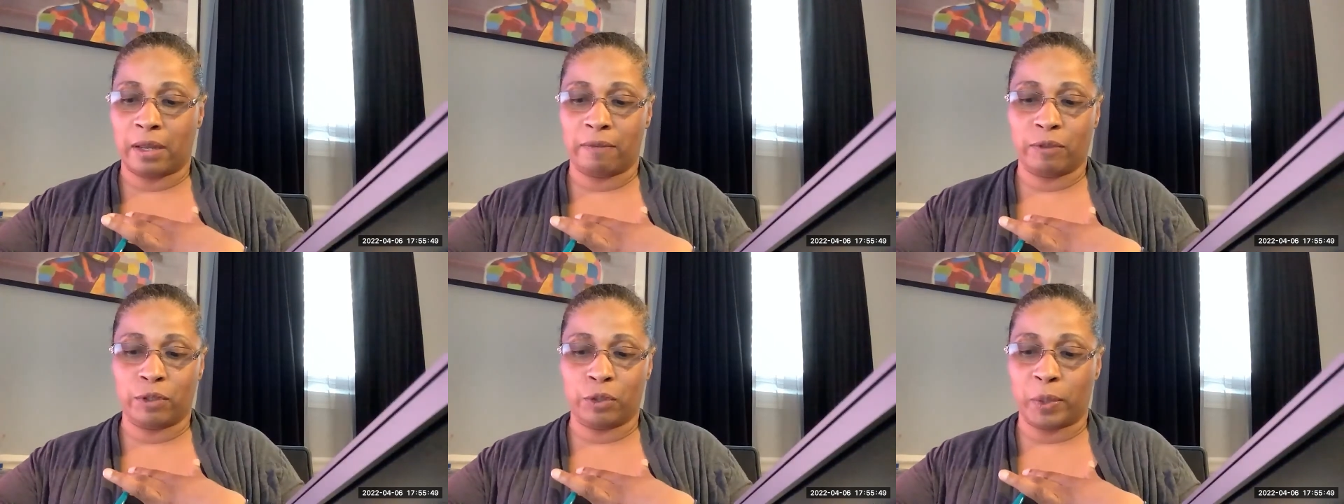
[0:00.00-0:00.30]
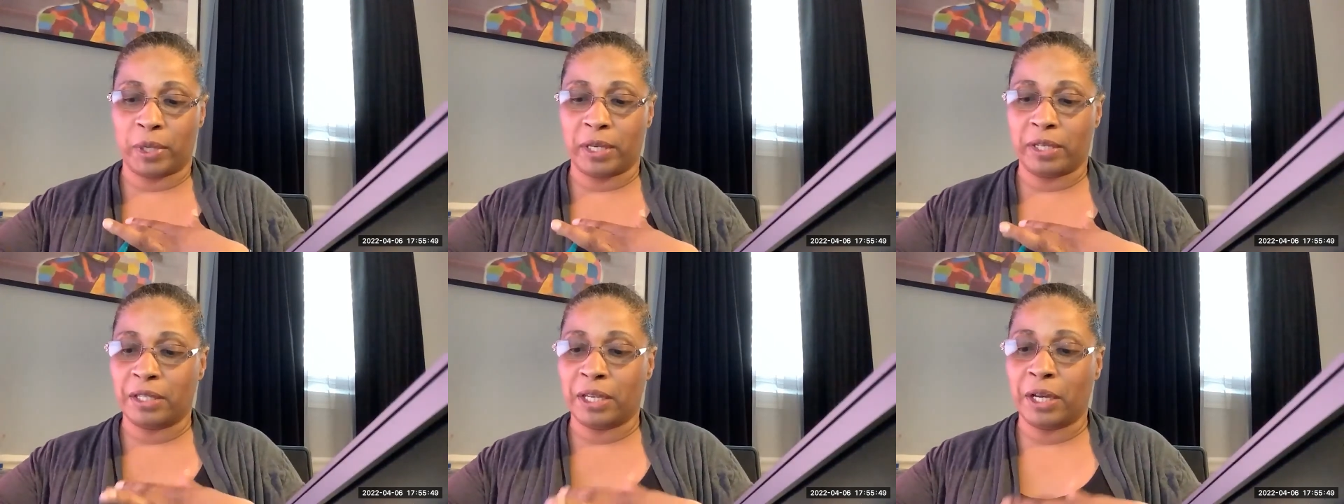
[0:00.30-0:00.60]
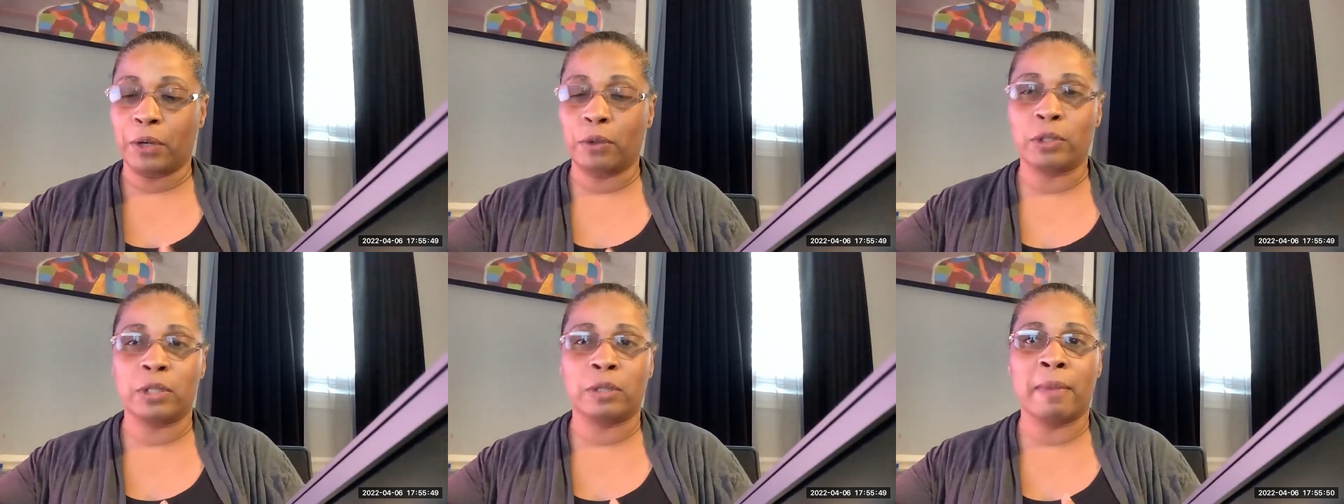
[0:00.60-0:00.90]
joined
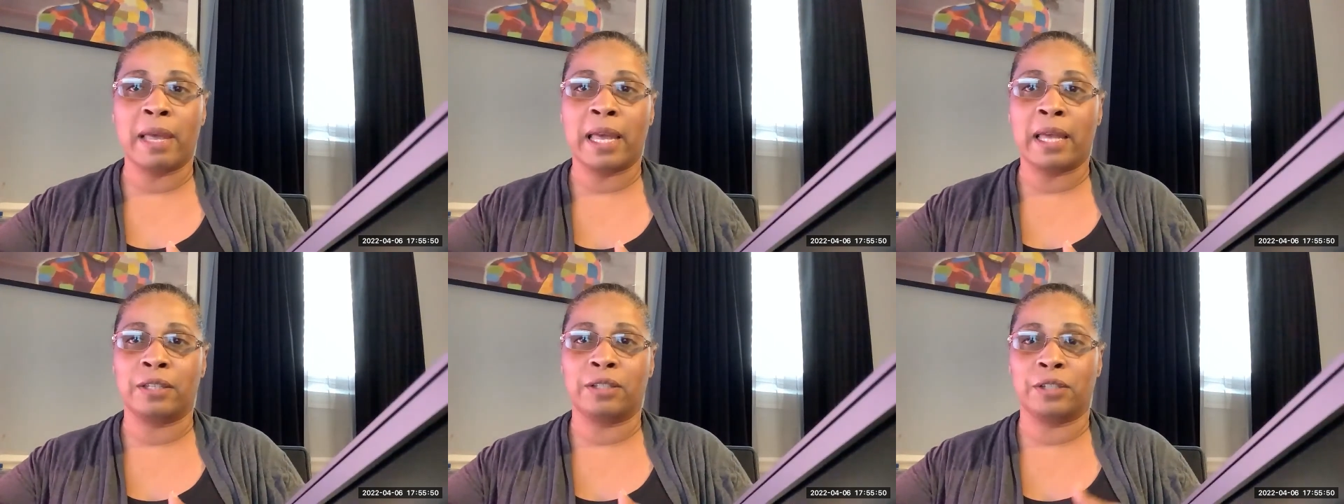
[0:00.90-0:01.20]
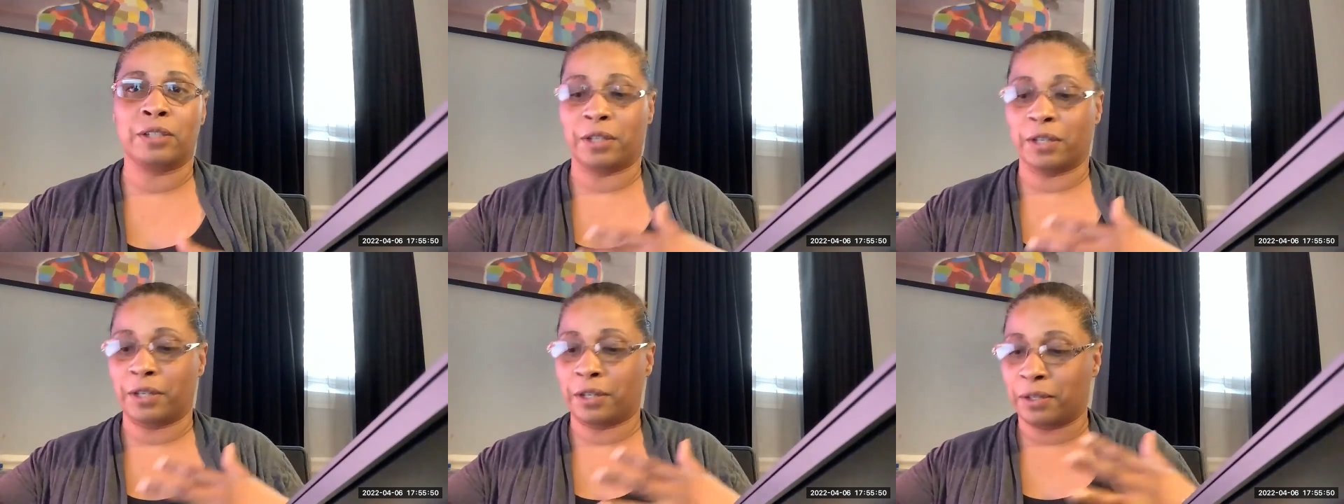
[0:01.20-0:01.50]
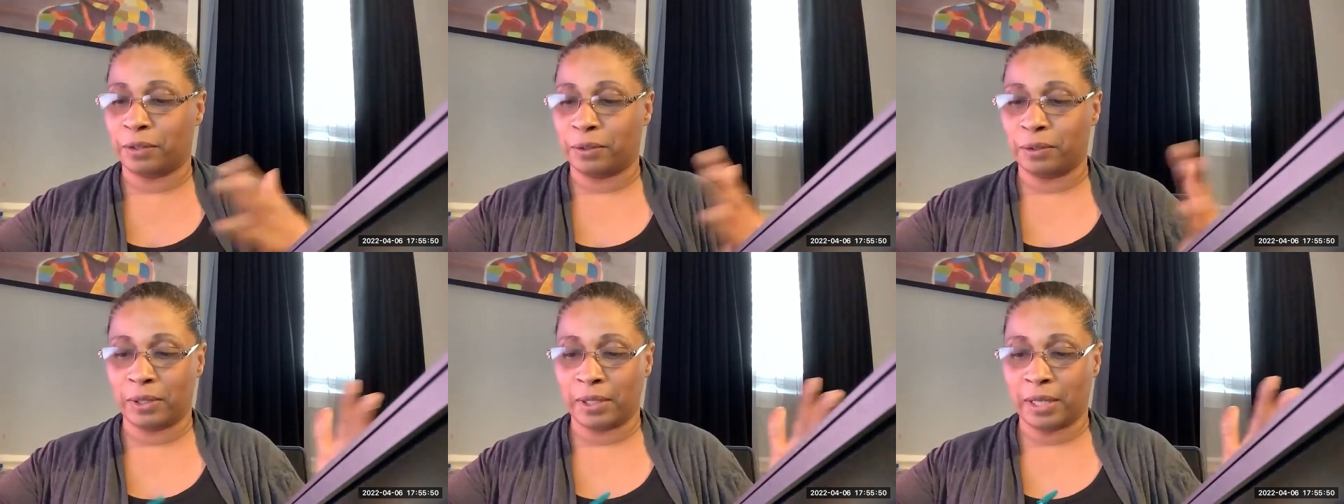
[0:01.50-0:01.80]

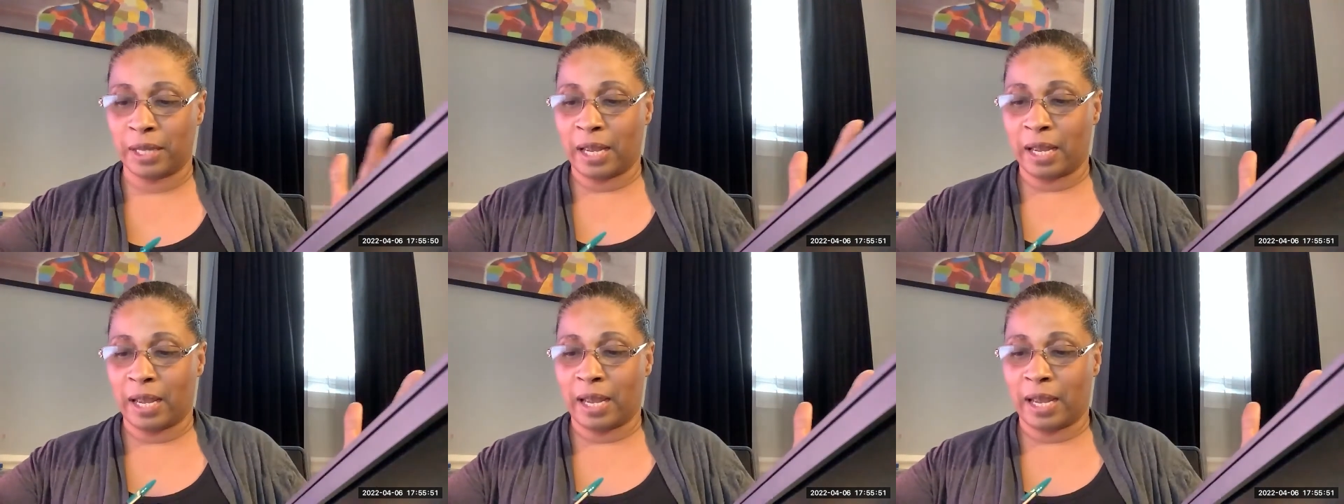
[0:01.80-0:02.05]
Toastmasters.